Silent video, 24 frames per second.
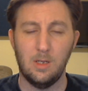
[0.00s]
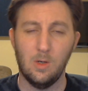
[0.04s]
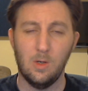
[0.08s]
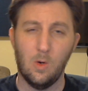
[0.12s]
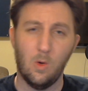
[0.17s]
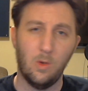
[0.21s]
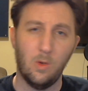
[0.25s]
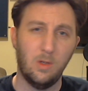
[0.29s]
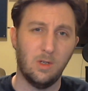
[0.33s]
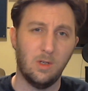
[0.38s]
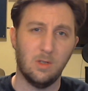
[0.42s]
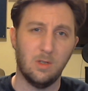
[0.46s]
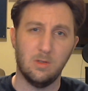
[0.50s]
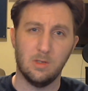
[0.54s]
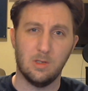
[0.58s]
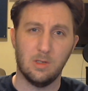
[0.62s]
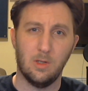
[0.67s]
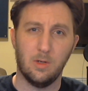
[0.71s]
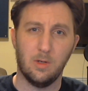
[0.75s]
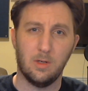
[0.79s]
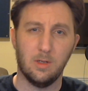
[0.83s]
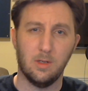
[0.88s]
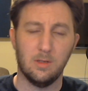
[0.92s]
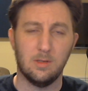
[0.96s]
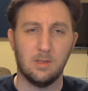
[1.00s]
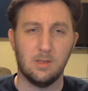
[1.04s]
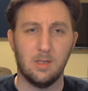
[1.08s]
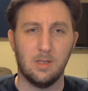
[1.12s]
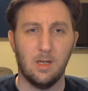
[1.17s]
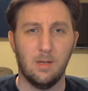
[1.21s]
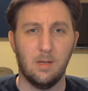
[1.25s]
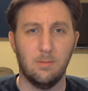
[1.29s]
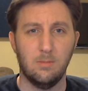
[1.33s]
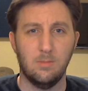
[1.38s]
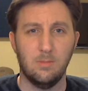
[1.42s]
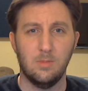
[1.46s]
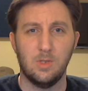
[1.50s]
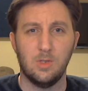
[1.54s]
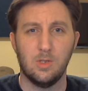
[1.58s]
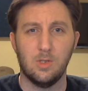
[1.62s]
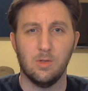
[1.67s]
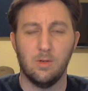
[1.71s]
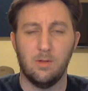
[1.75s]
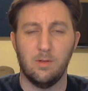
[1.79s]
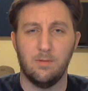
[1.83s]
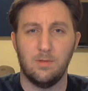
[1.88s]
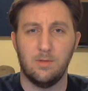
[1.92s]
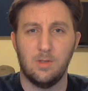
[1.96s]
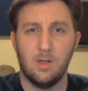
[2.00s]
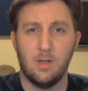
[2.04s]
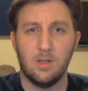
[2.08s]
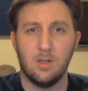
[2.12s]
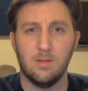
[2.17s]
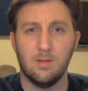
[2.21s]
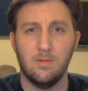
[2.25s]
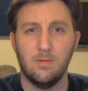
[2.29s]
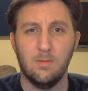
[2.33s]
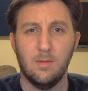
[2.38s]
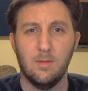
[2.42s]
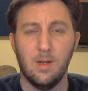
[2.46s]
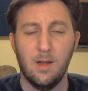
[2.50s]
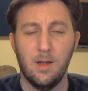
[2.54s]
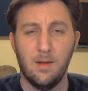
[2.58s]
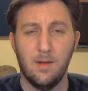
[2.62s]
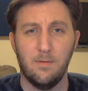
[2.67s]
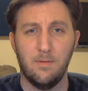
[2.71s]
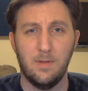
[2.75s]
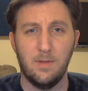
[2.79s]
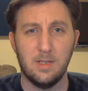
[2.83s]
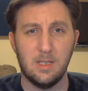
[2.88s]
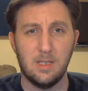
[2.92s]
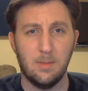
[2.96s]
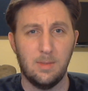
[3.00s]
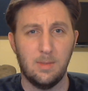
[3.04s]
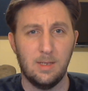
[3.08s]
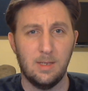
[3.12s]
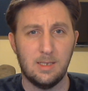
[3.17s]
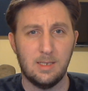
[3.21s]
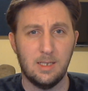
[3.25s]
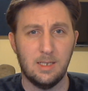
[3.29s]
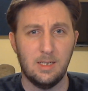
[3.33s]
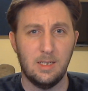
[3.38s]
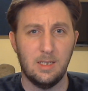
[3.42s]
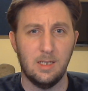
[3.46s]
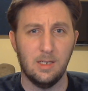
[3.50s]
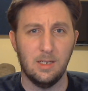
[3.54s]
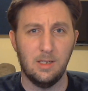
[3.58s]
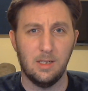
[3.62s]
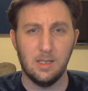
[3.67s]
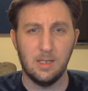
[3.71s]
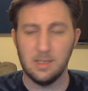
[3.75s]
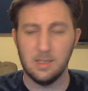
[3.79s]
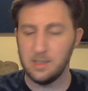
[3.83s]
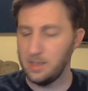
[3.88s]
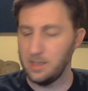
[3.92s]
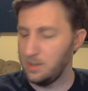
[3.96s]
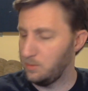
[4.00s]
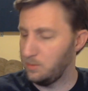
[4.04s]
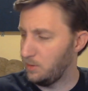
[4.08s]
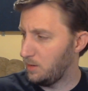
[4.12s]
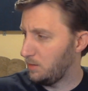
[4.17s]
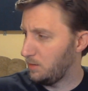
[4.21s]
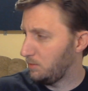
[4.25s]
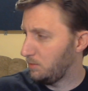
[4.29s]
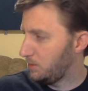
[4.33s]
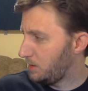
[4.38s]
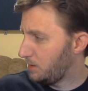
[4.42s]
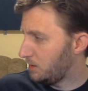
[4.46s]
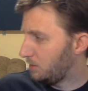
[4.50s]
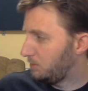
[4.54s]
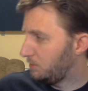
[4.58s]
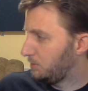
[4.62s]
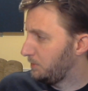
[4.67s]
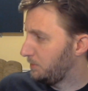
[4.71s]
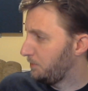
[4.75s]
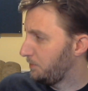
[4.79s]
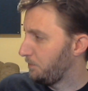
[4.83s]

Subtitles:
Or you can just look at sort of junction visibility, and you can say, well, you know,